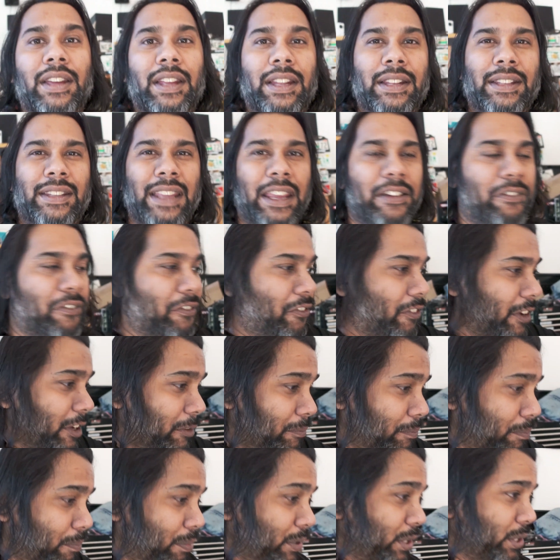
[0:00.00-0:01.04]
they
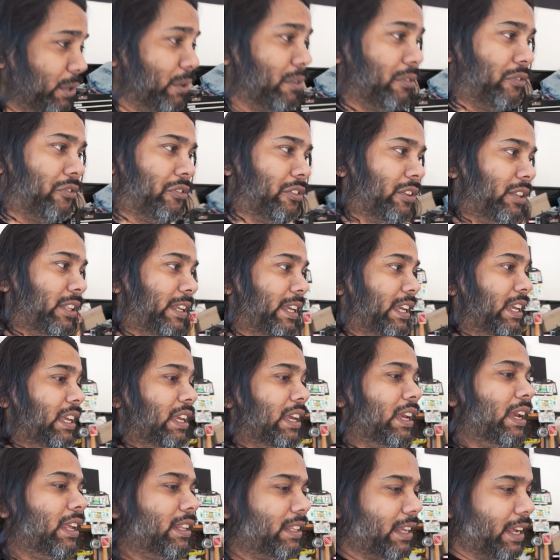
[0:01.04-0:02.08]
fit beautifully.
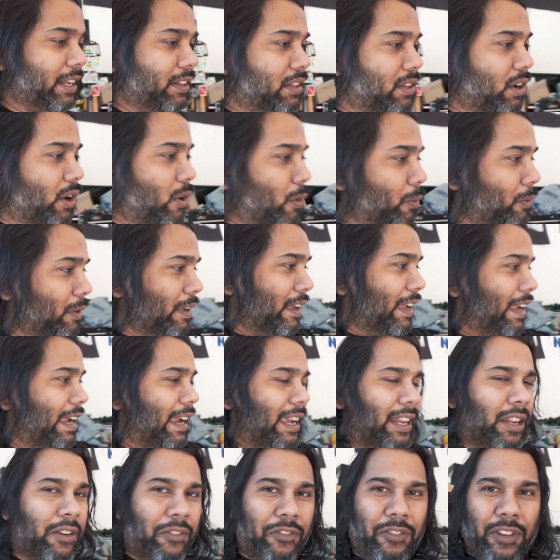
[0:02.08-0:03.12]
They don't
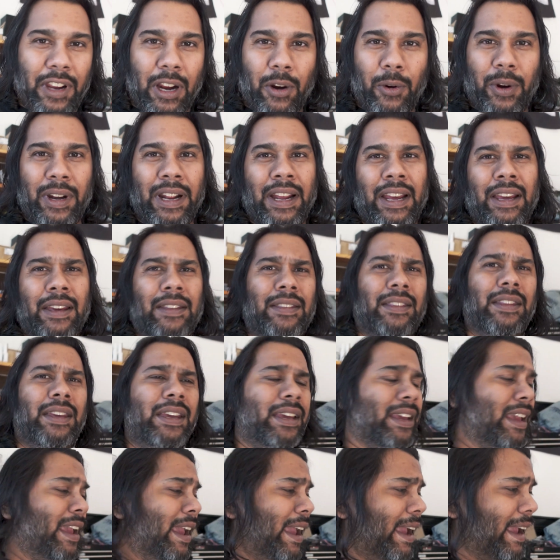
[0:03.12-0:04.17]
interfere with
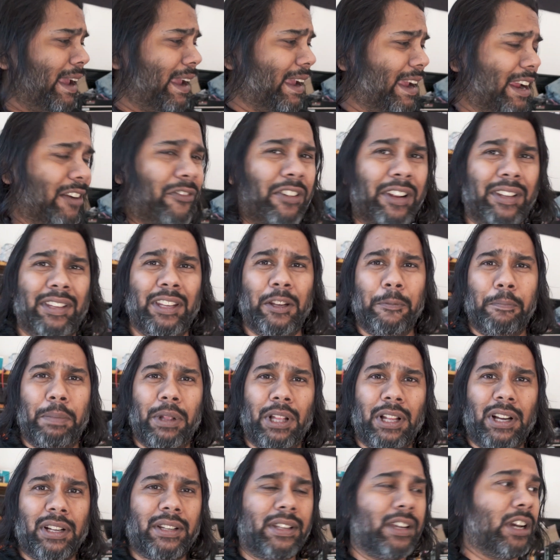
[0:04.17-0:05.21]
anything. Everything
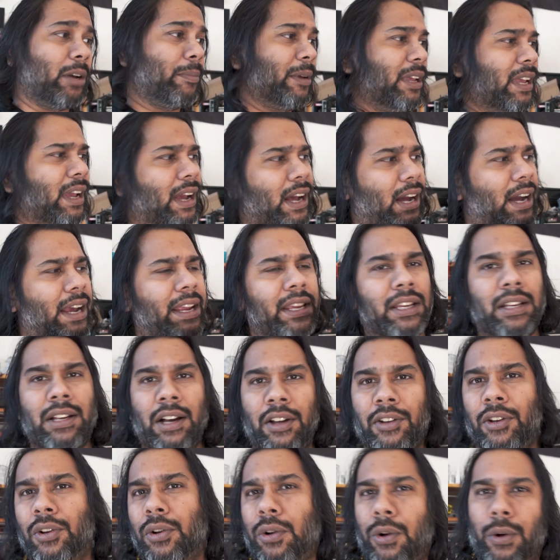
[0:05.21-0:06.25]
plugged up. I ain't
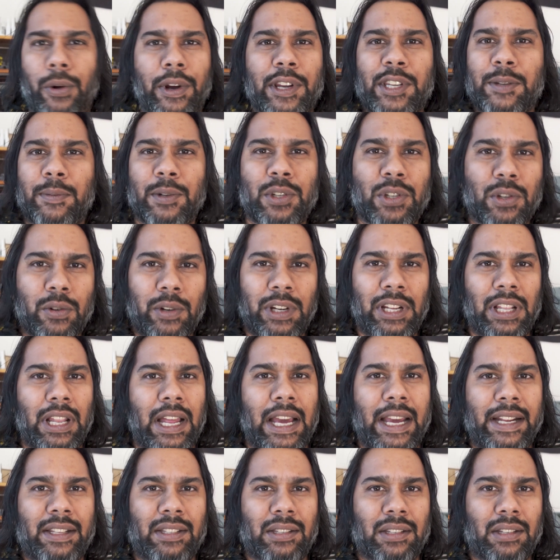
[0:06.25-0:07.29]
got no Christmas tree
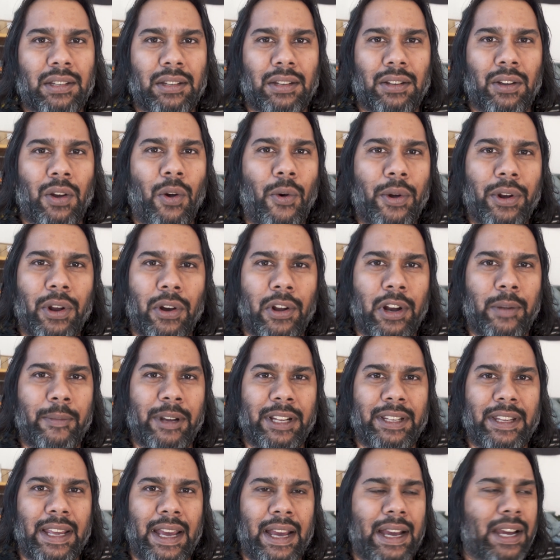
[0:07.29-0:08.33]
lights going on in my
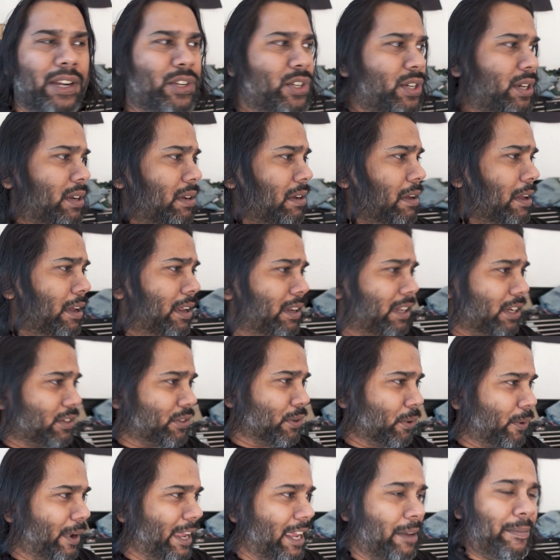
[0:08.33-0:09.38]
dash. There's
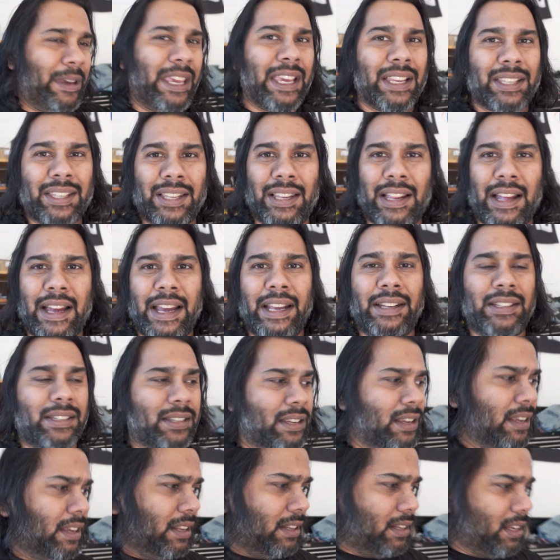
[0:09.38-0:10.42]
no ABS lights.
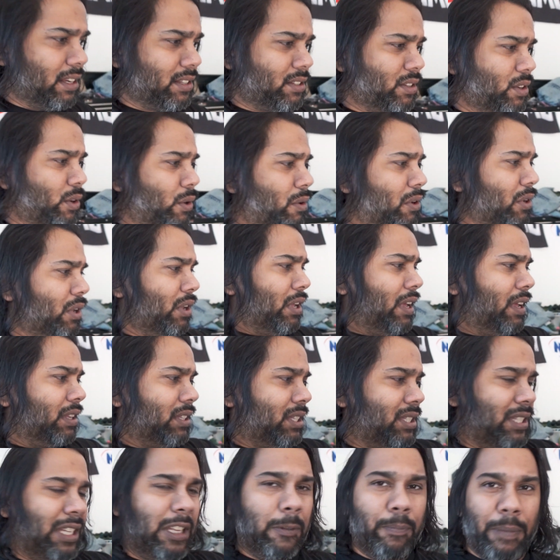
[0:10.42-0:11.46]
There's no
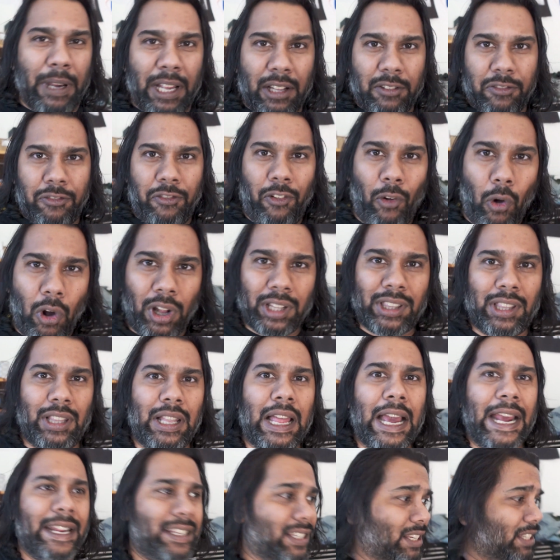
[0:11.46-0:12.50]
seatbelt fault
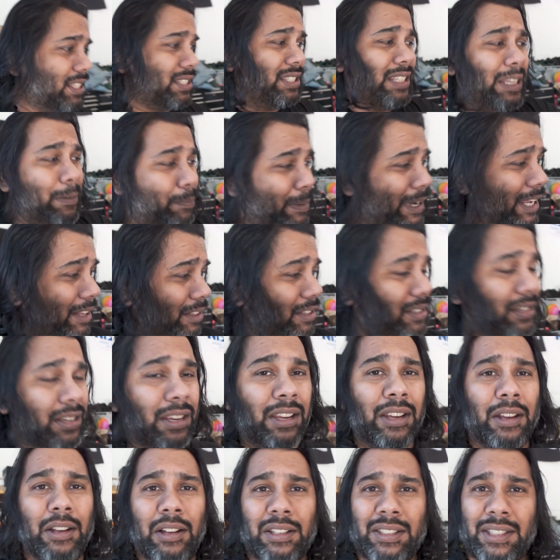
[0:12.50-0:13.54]
lights because seatbelt
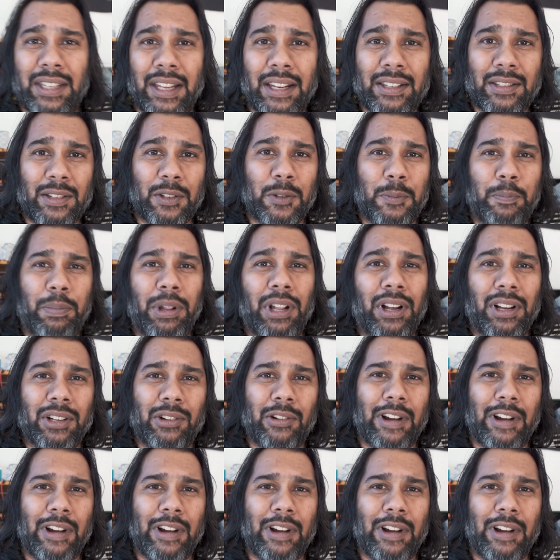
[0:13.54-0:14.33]
sensors plugged